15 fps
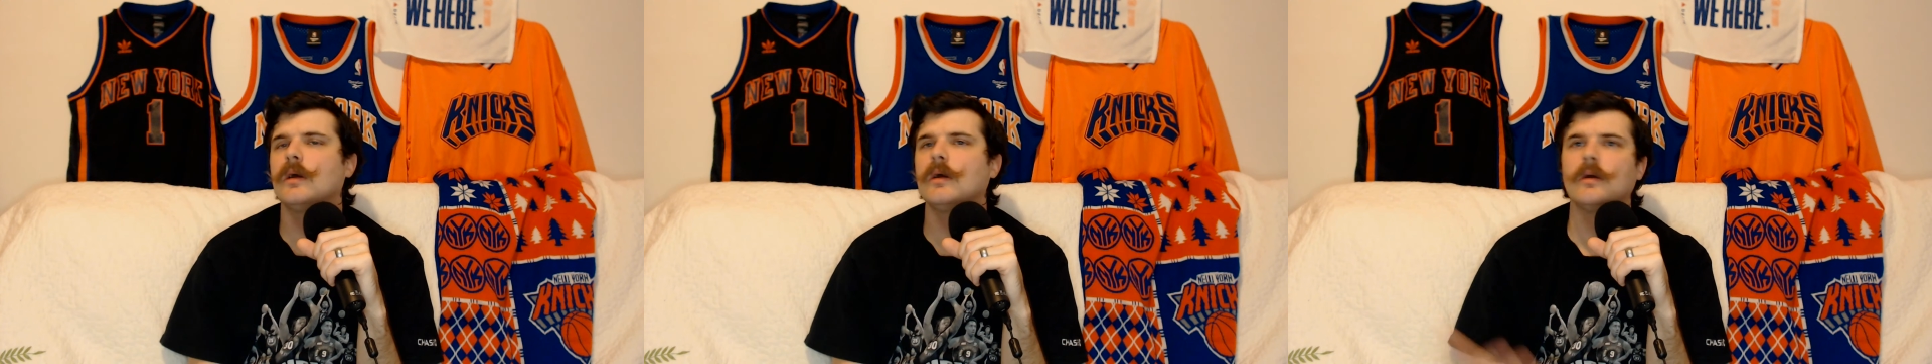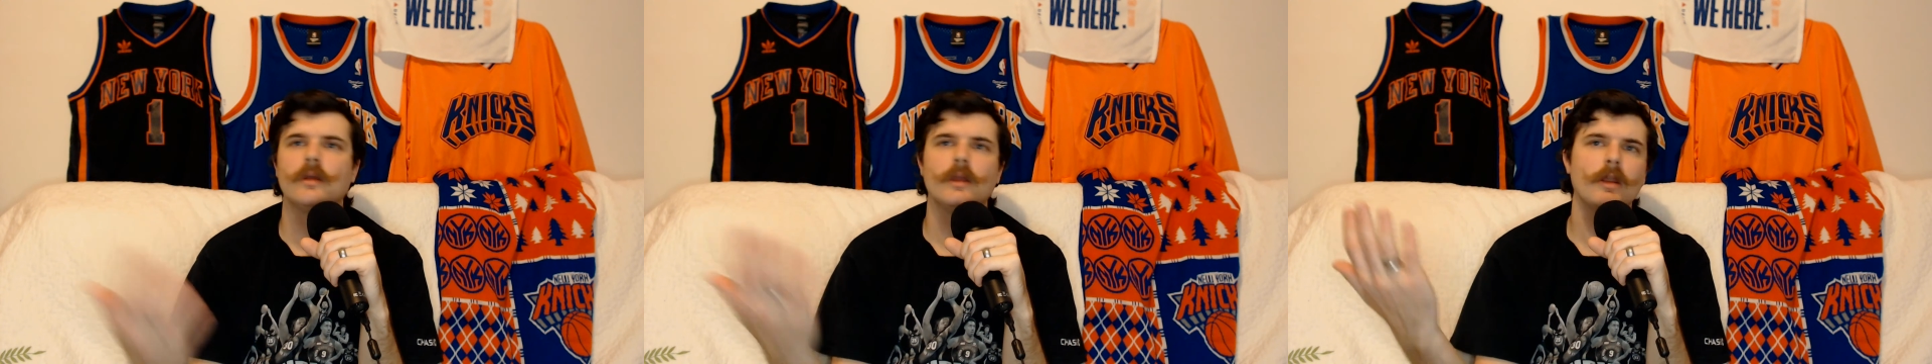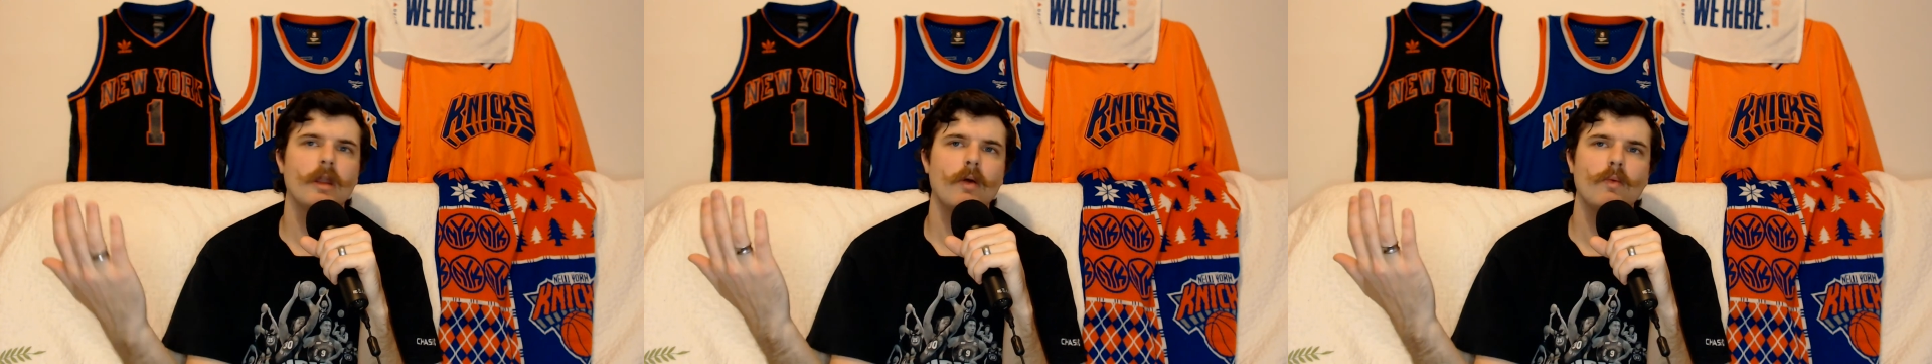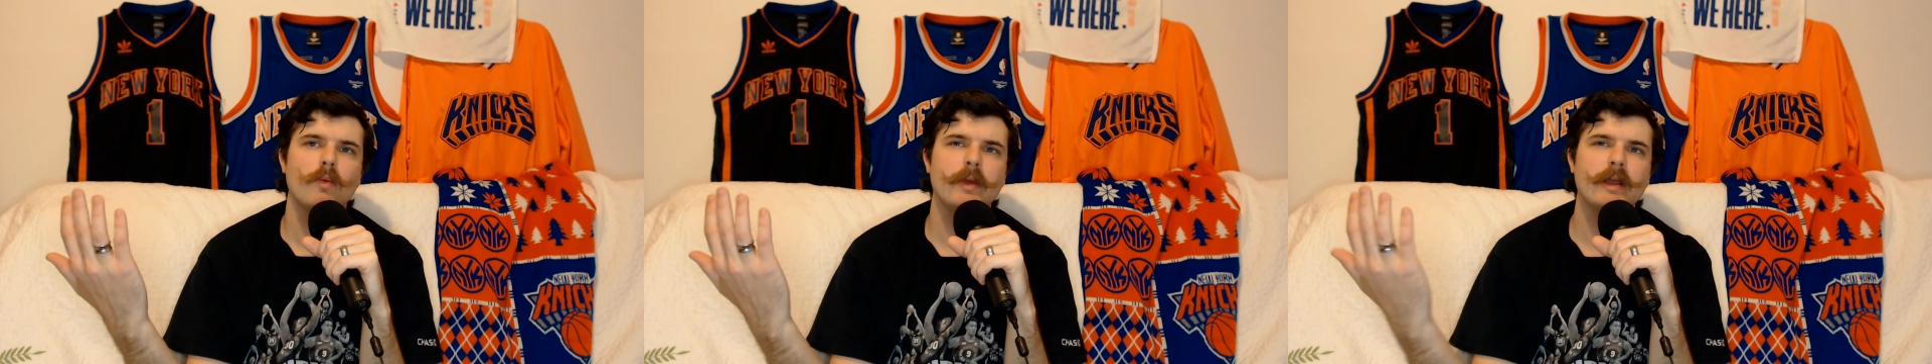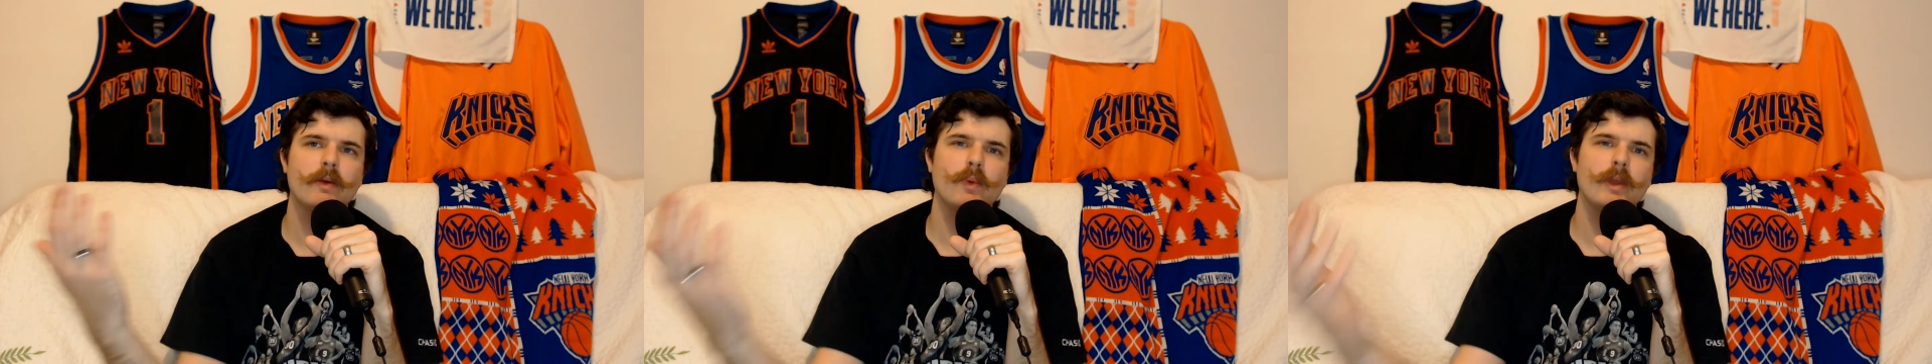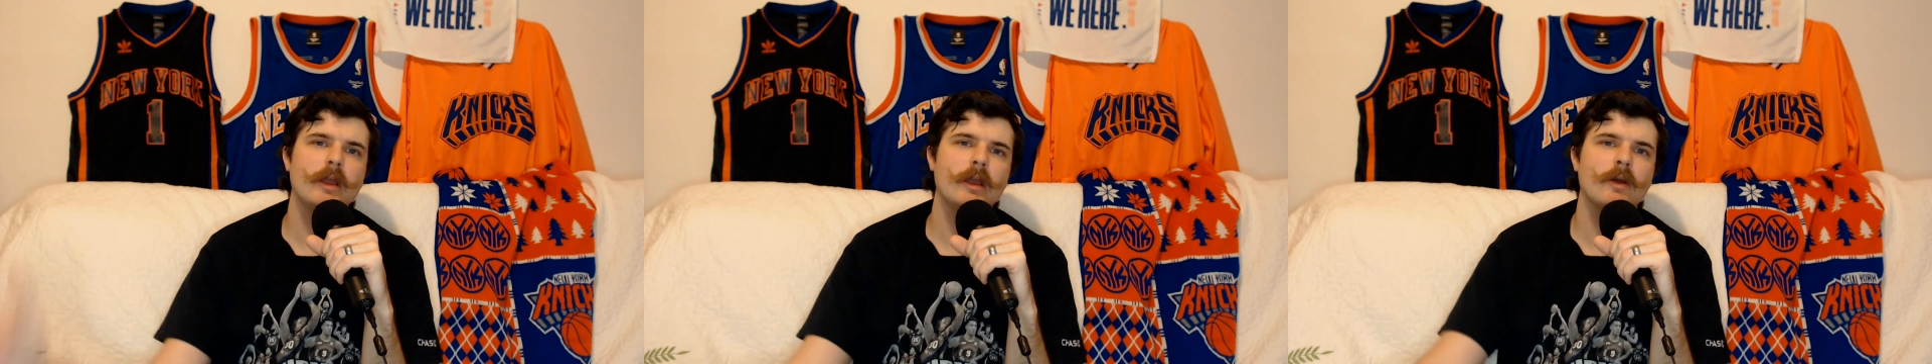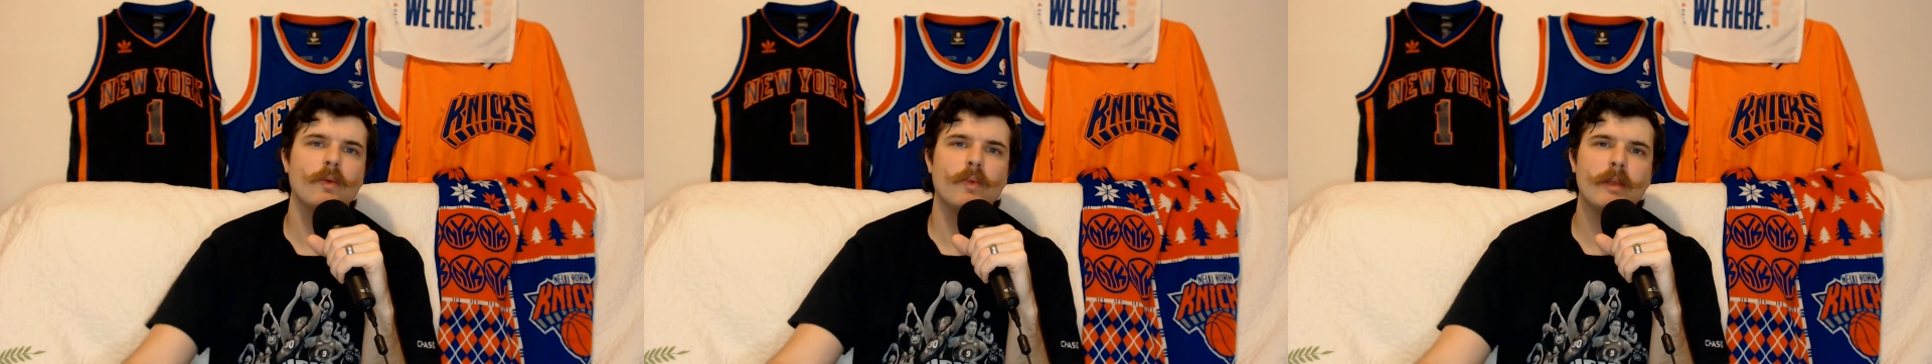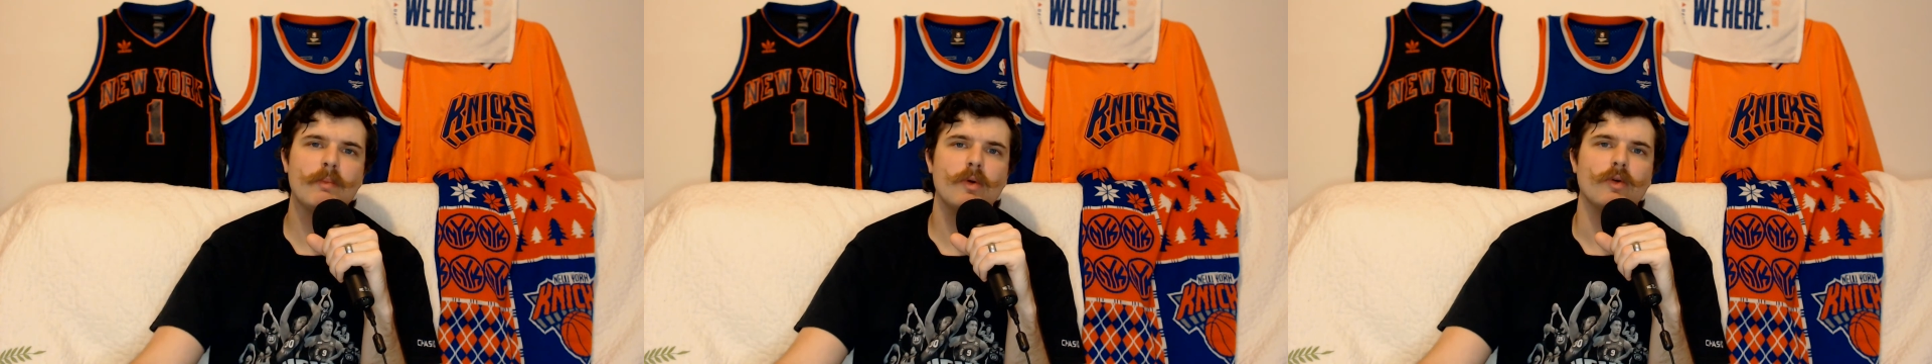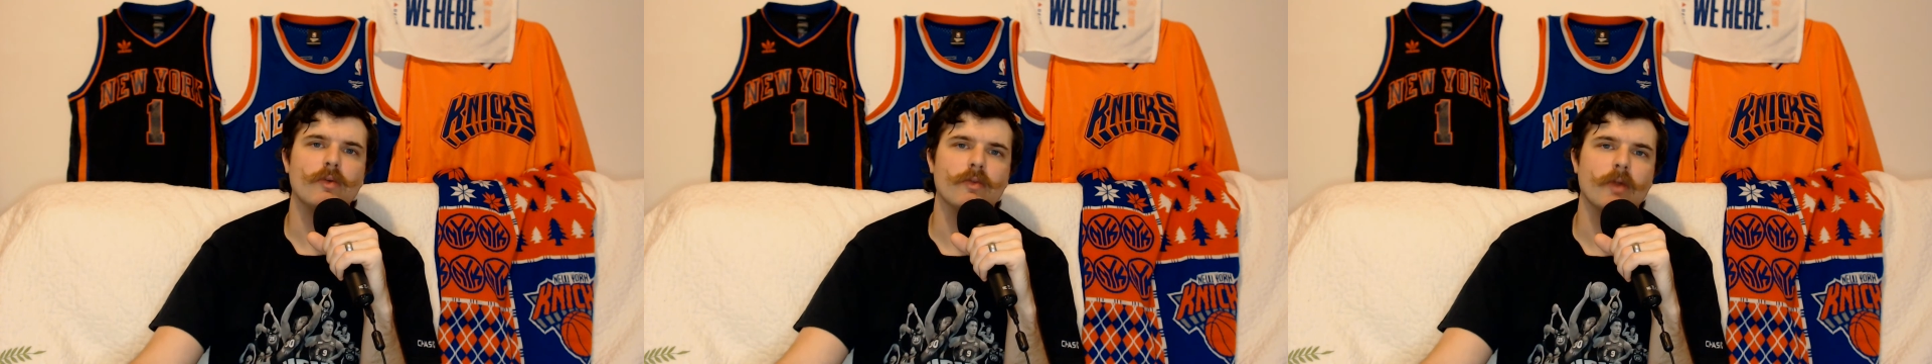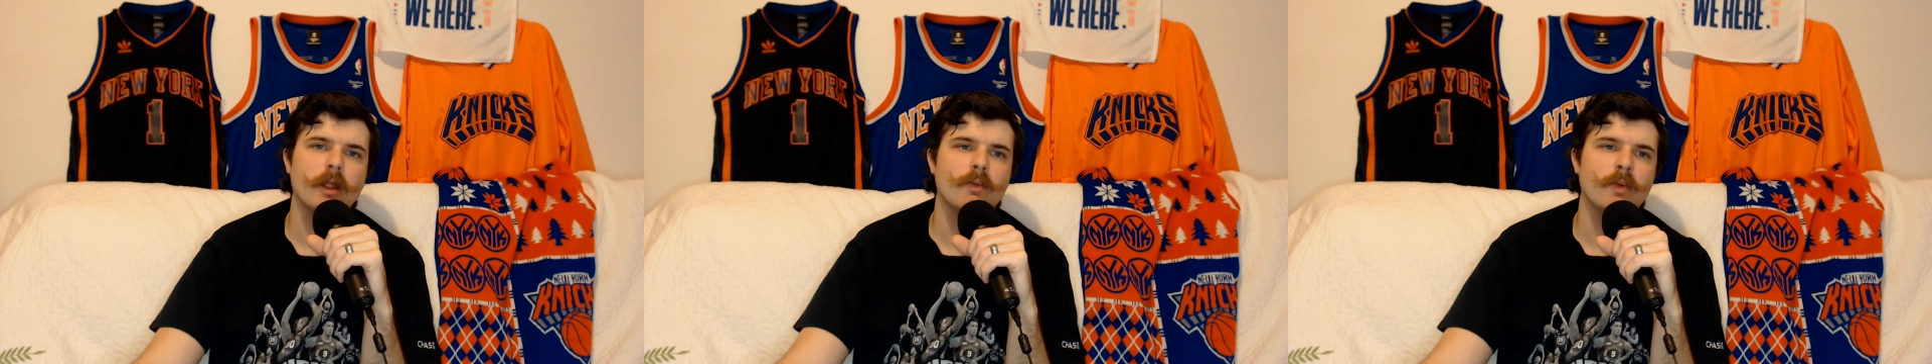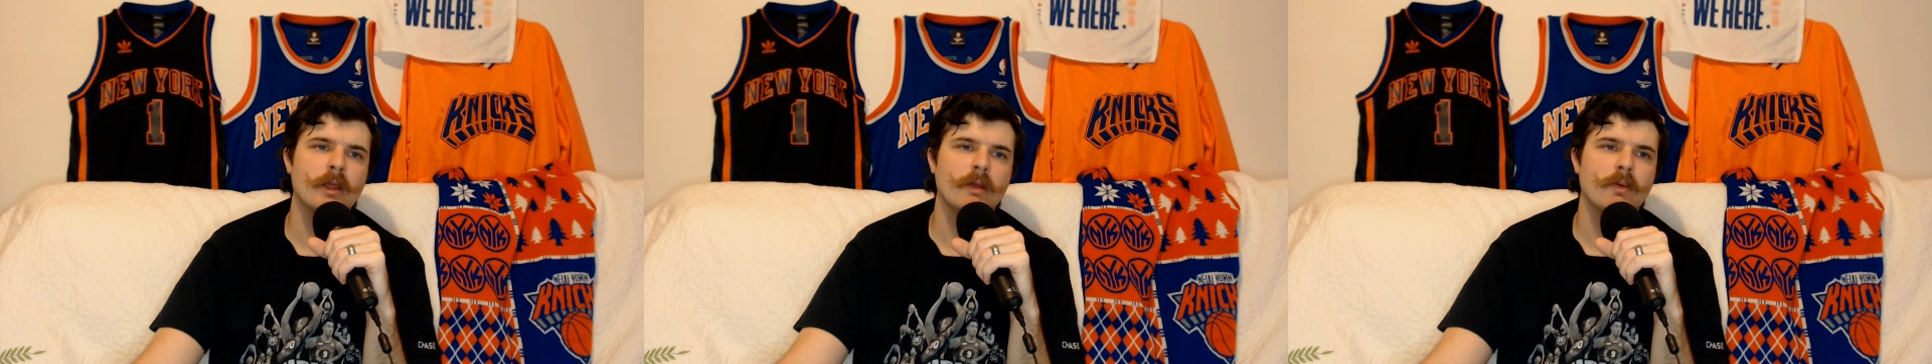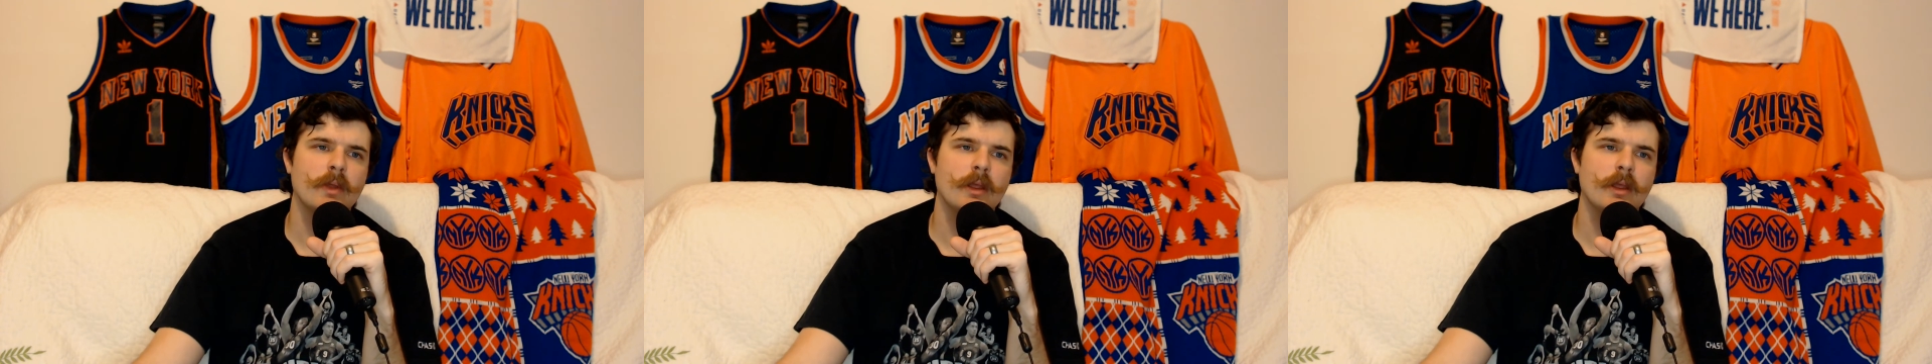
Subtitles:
you know, we move, right? We